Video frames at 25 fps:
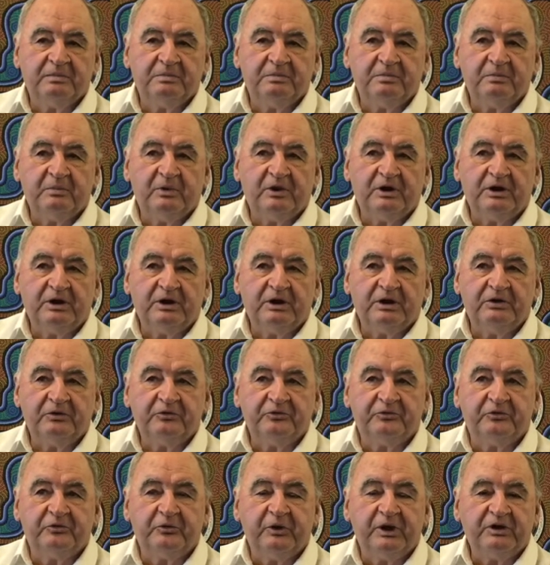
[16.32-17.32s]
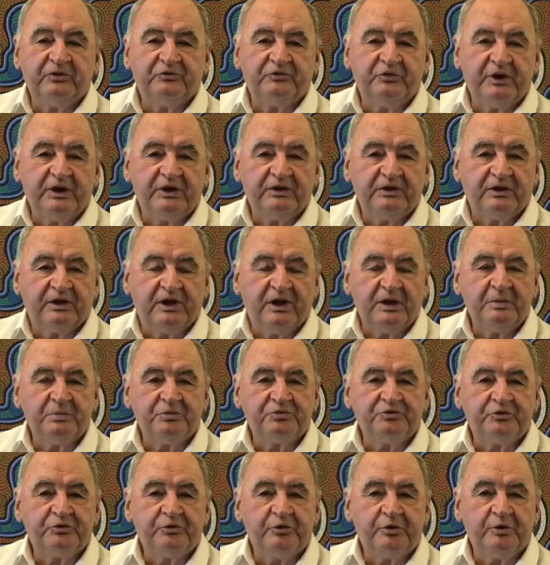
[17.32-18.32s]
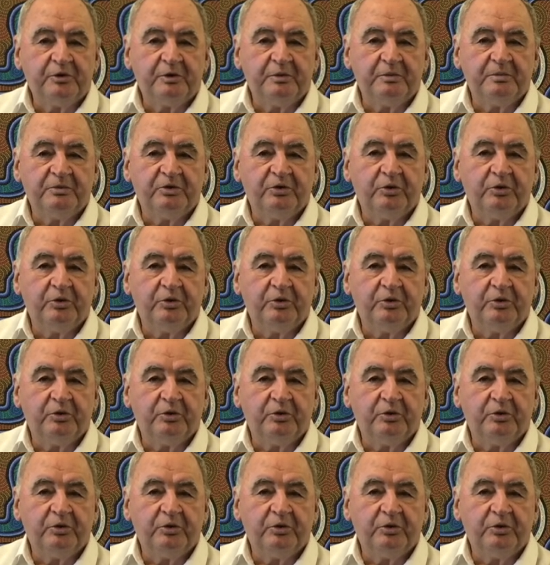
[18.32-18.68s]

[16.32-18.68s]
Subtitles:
My grandfather comes from